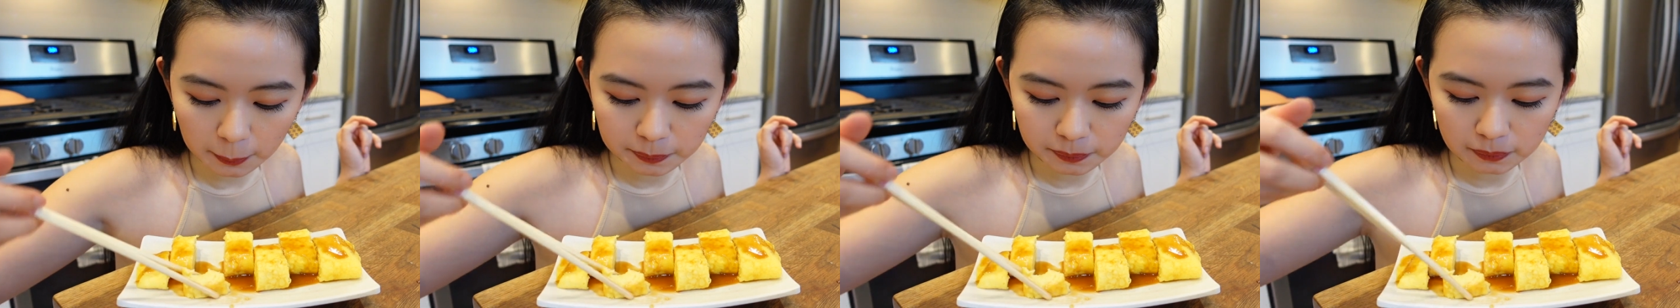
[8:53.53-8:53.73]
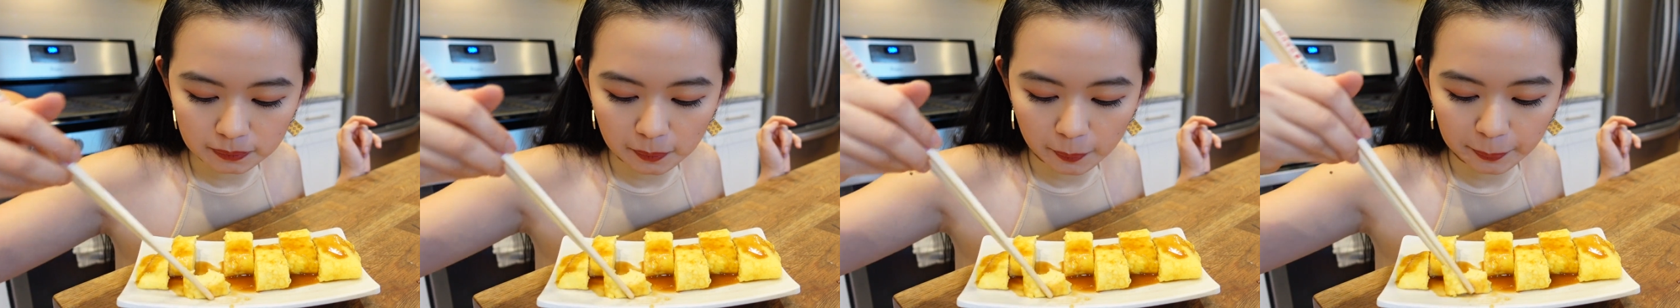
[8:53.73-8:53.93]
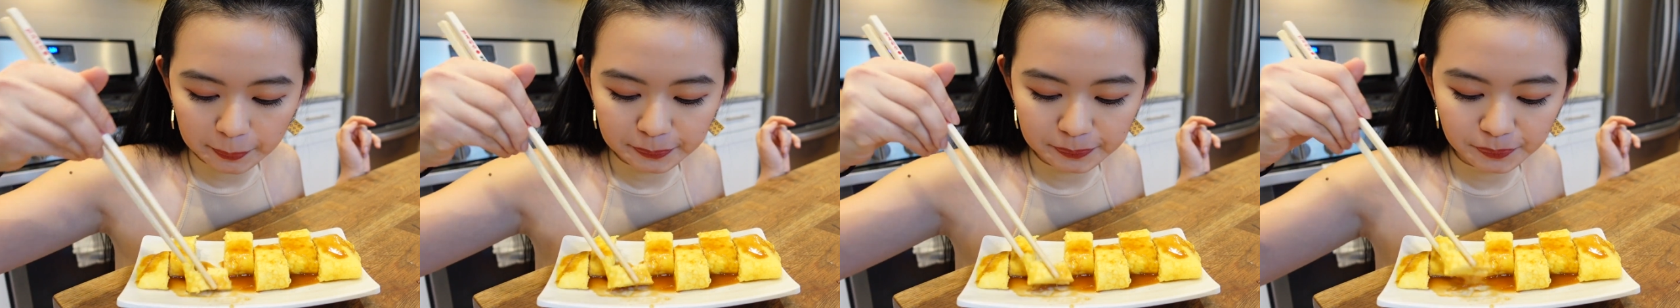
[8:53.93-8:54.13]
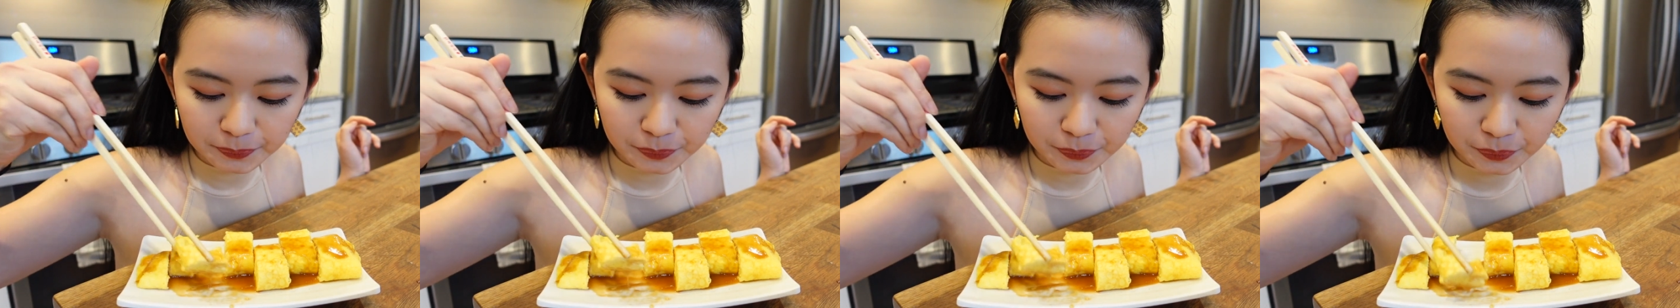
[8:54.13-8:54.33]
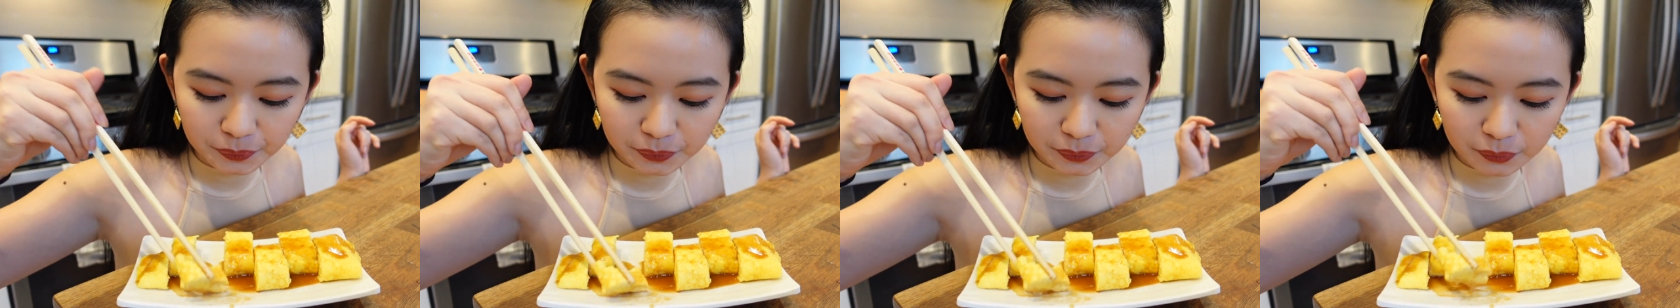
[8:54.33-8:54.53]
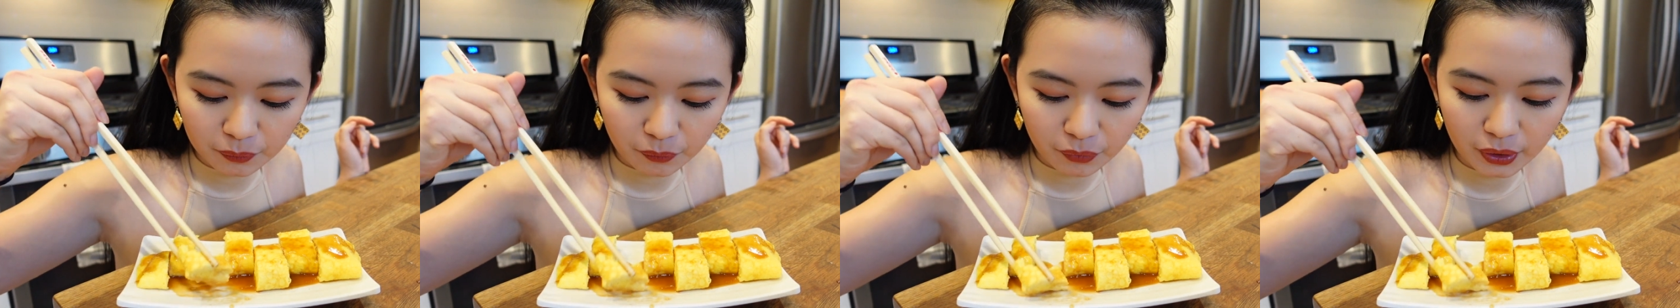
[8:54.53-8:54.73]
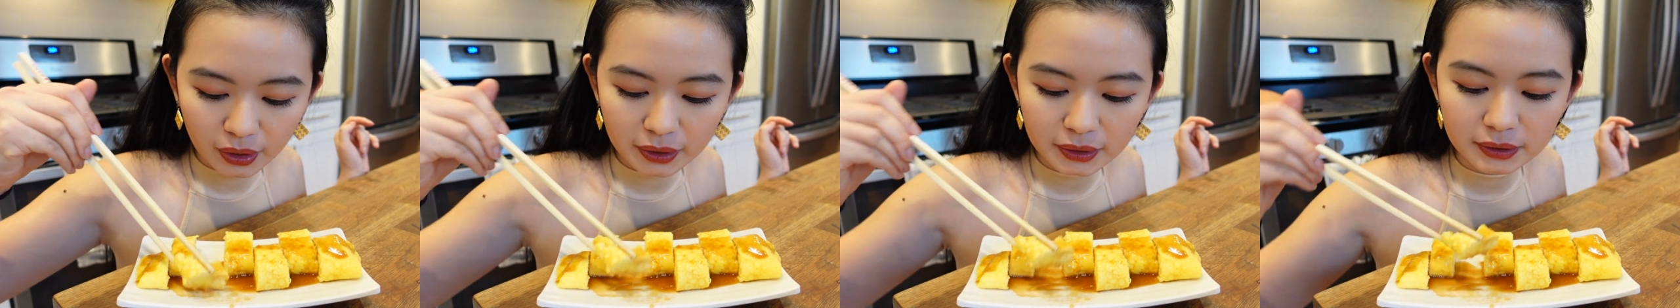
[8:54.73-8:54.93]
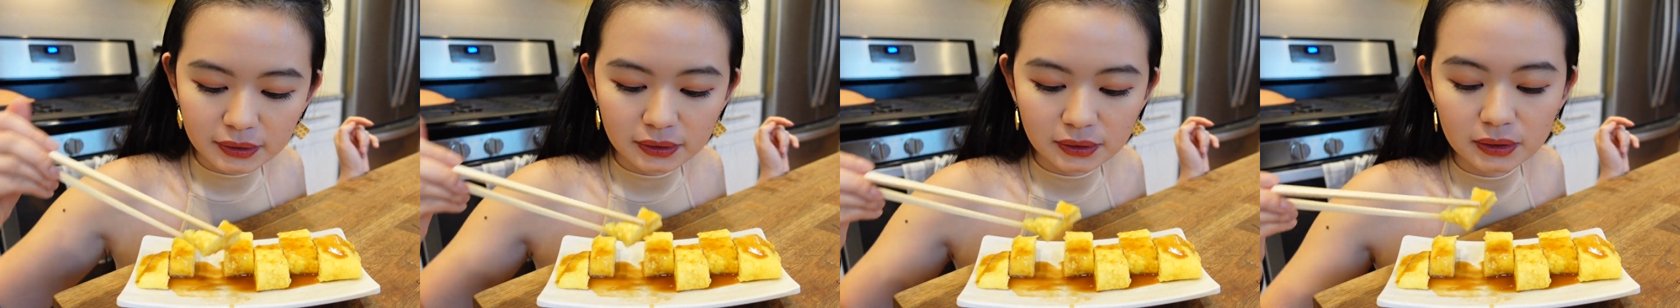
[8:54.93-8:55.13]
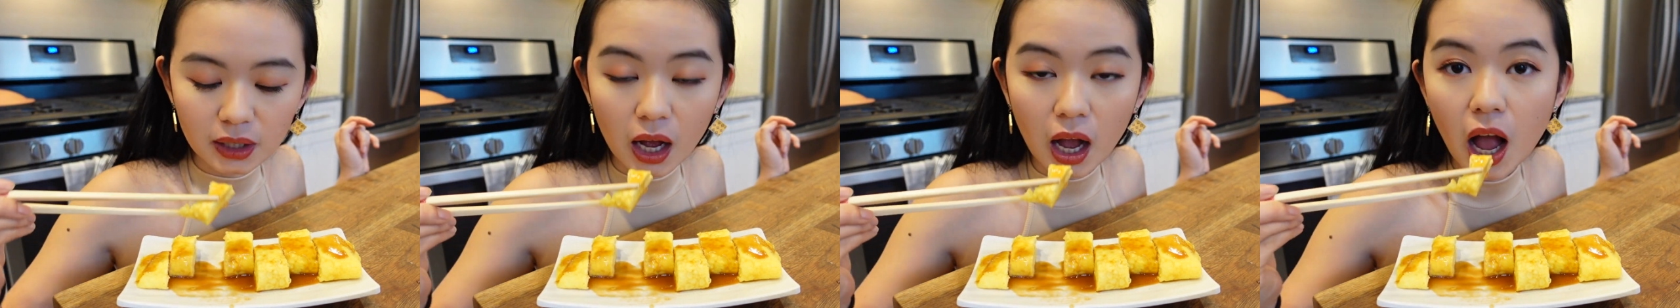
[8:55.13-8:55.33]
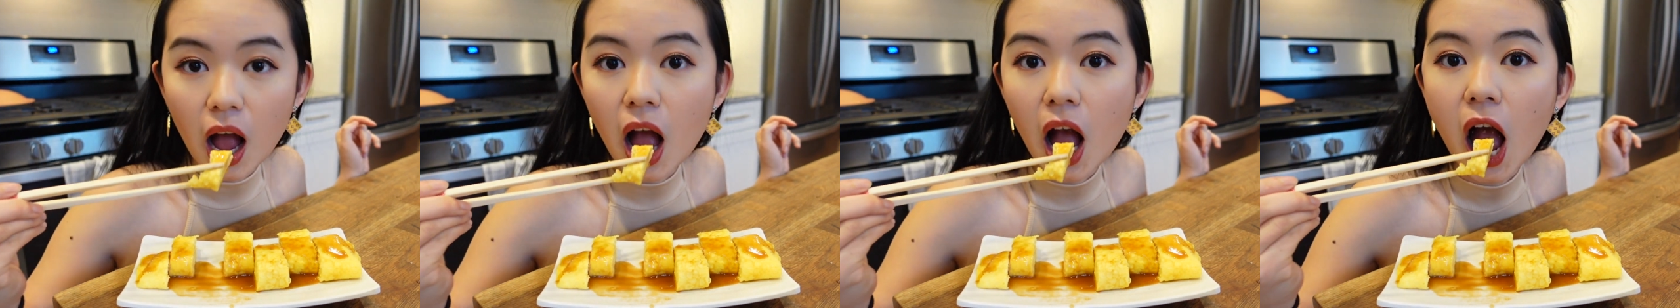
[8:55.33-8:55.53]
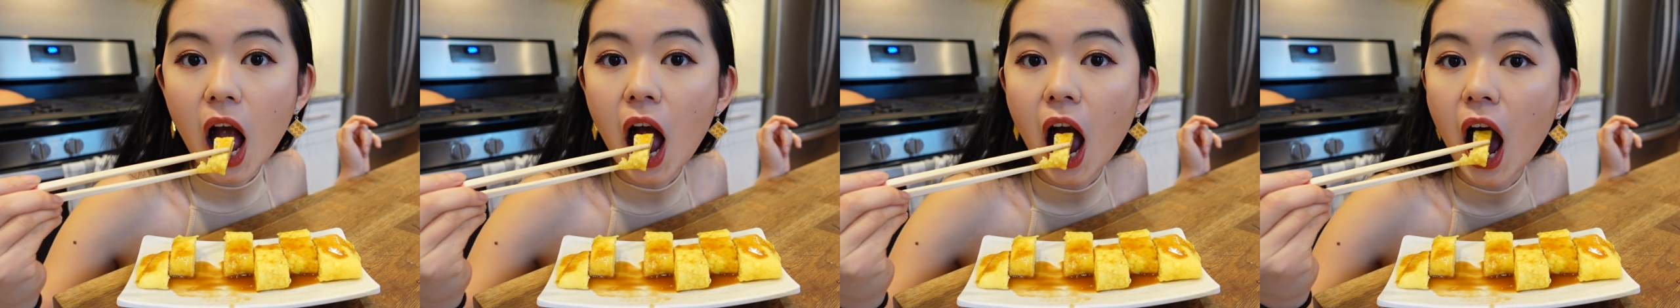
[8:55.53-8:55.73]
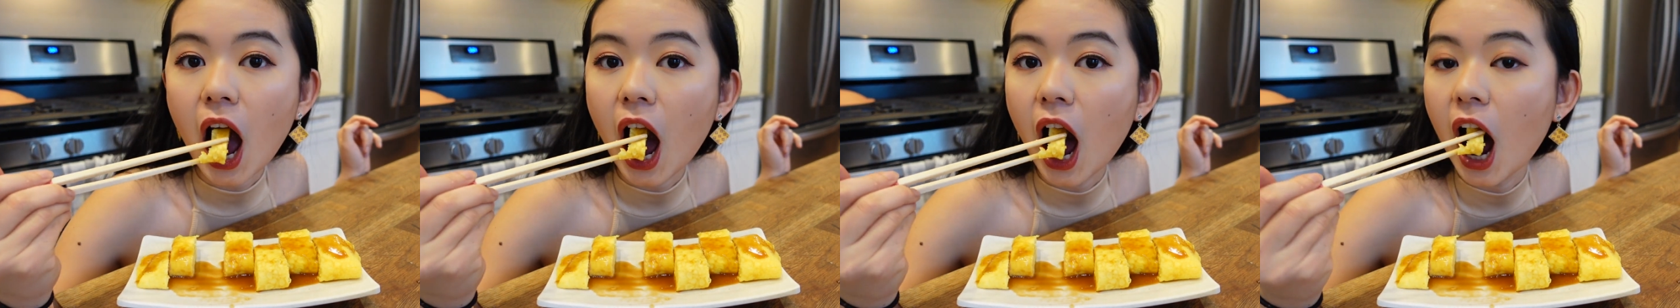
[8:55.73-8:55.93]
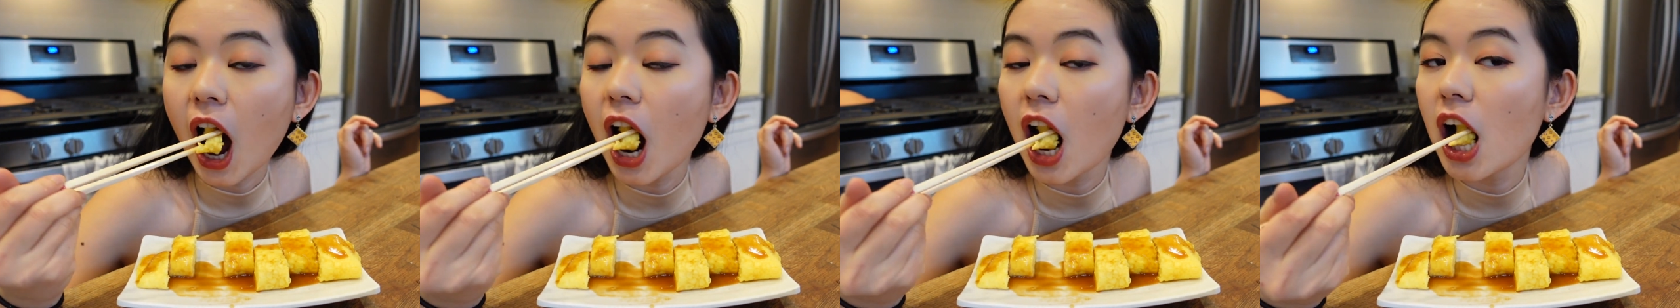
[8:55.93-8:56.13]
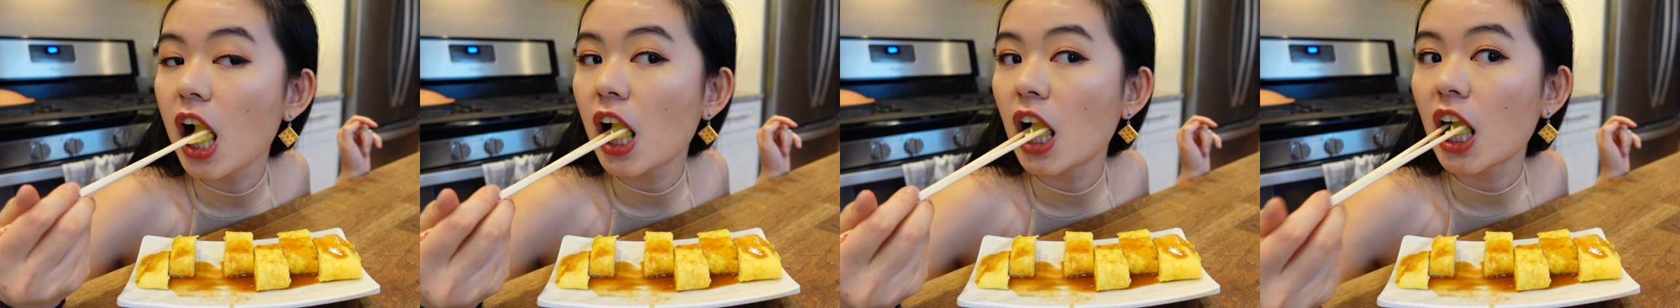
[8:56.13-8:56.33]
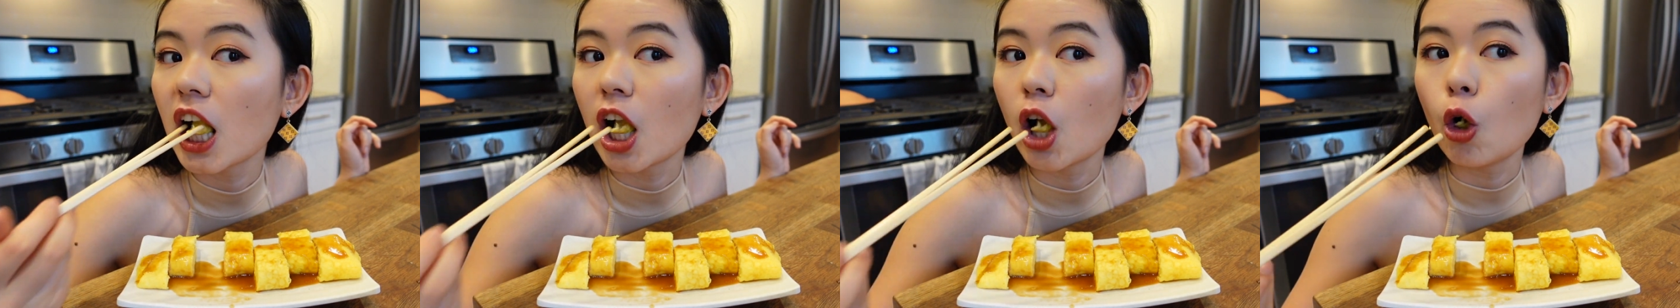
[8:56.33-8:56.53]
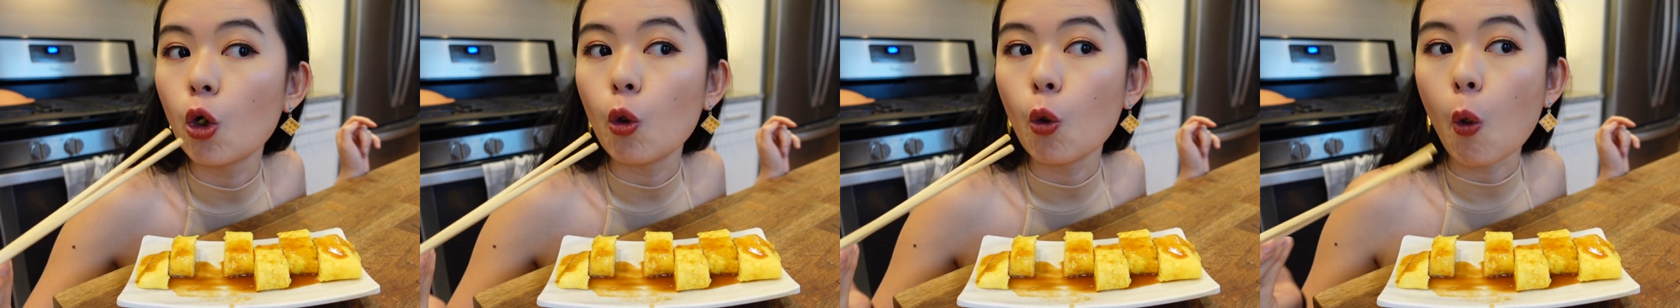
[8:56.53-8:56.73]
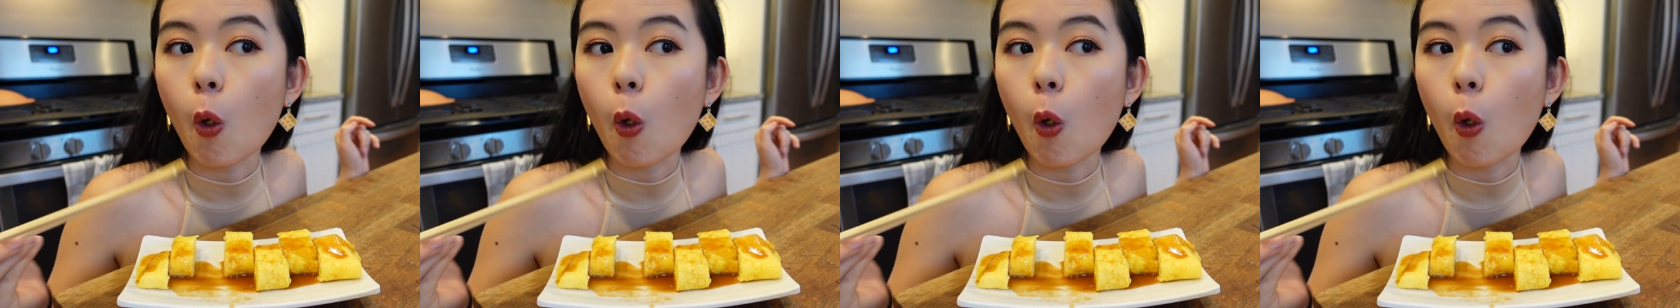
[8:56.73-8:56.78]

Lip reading: leave a comment down below and I'll make it for you another time.